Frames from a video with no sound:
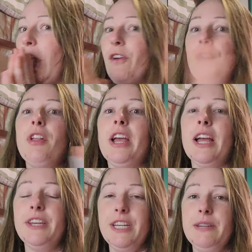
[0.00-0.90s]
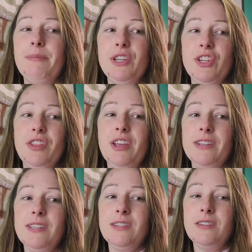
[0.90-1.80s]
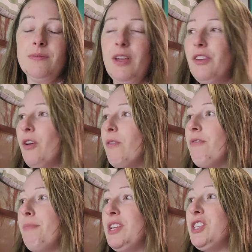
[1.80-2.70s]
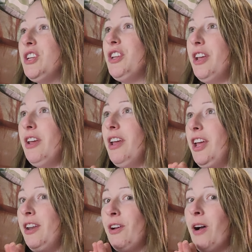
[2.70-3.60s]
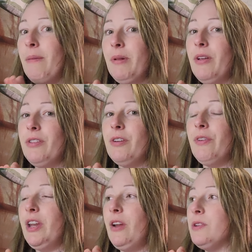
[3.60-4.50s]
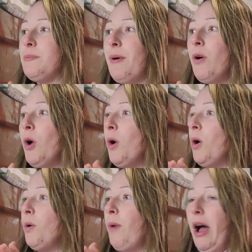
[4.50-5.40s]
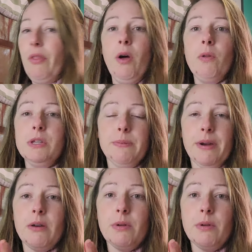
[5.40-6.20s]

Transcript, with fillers: I feel like I need to mention this. I know I've mentioned it in a couple other videos, but wow, the Holy Spirit